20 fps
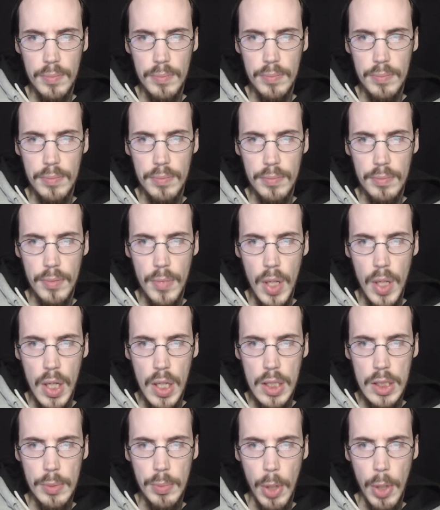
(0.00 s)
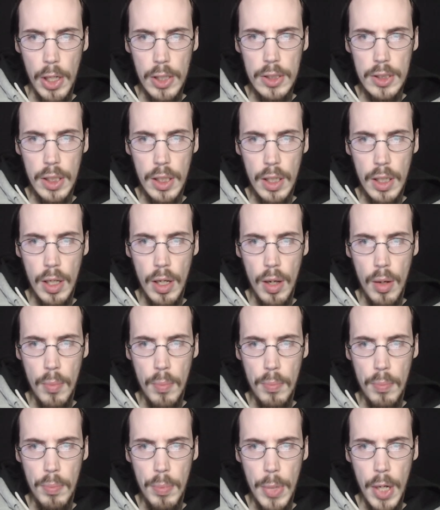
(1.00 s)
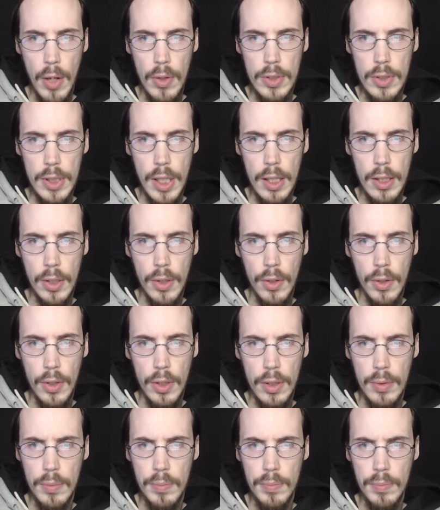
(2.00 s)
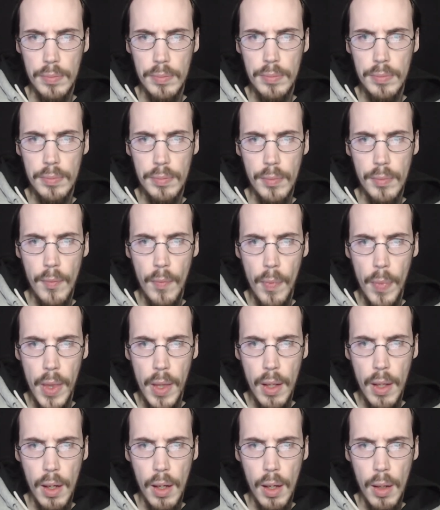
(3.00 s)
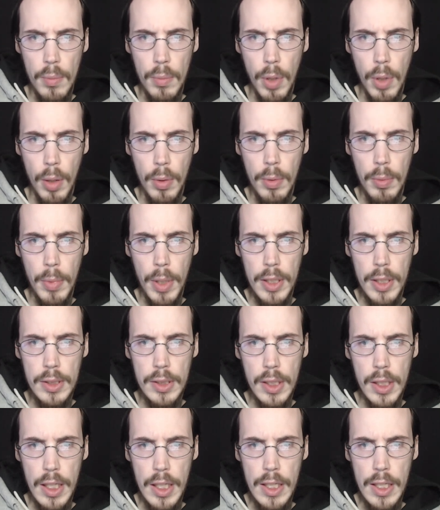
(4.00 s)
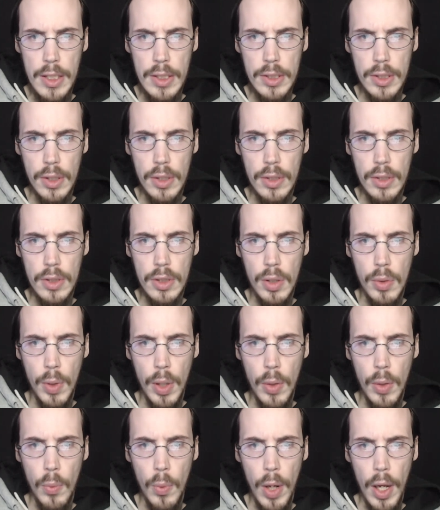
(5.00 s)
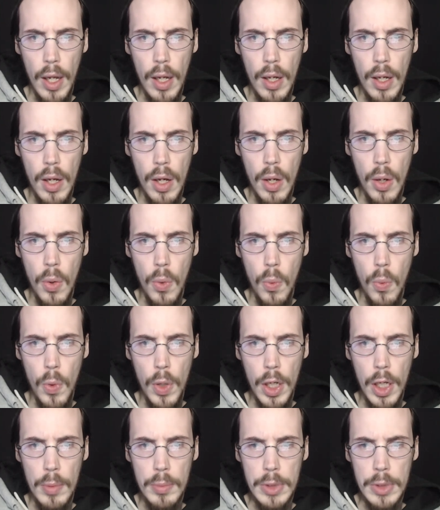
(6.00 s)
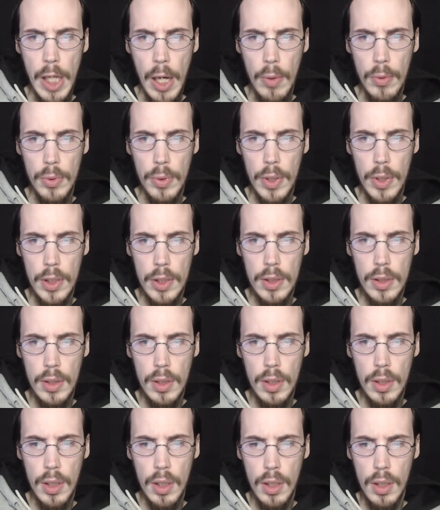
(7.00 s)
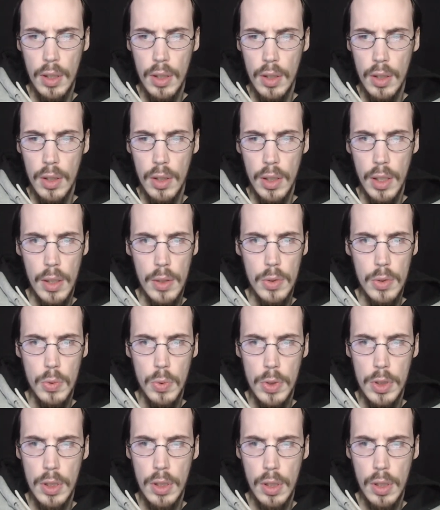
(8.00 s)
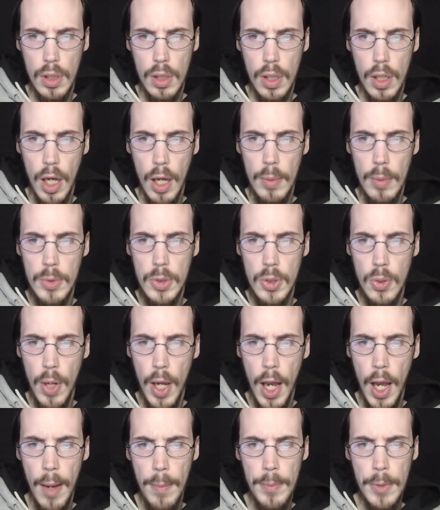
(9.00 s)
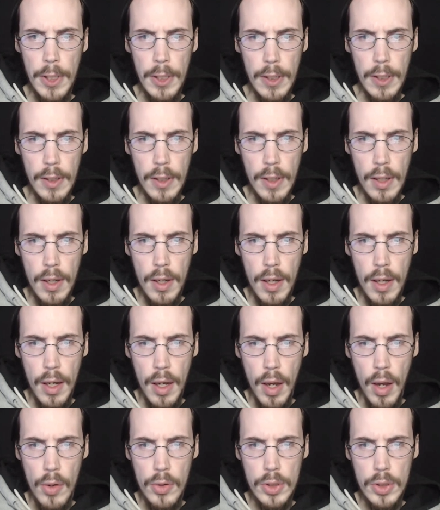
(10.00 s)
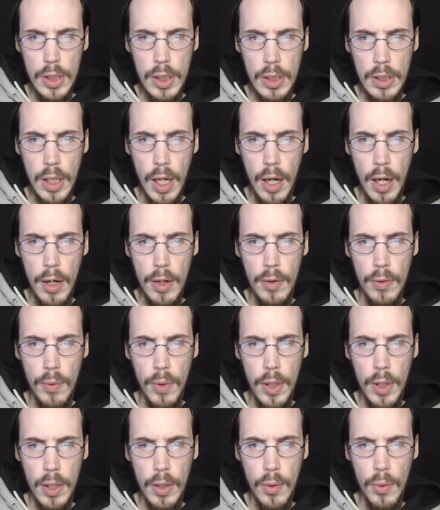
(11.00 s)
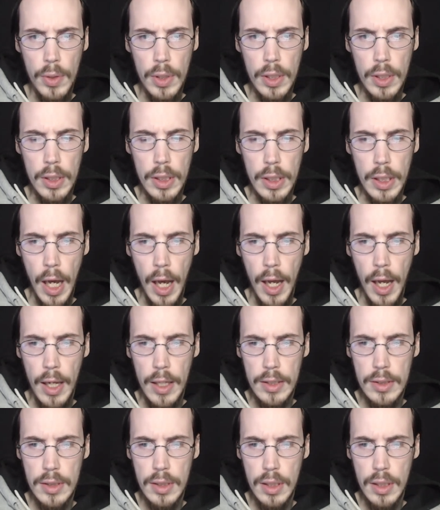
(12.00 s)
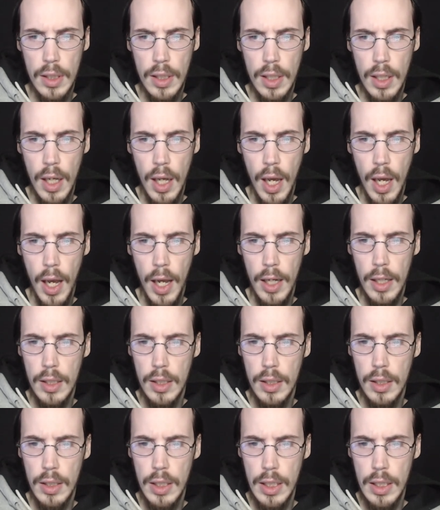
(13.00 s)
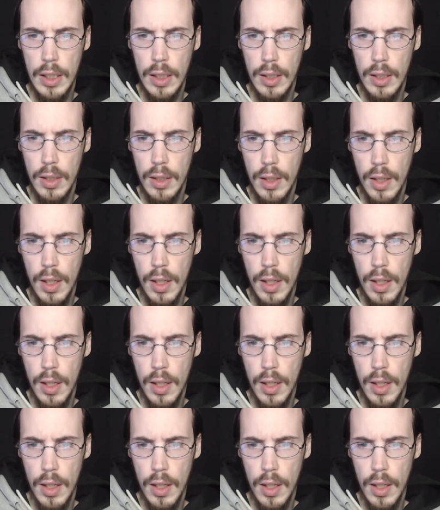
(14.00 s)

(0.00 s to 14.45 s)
him. Surprisingly, getting outside the curtain. Probably makes it easier to run away when it comes down to it. Switching. I'm so happy. I was getting tired of running only into guys. Hide, Nita.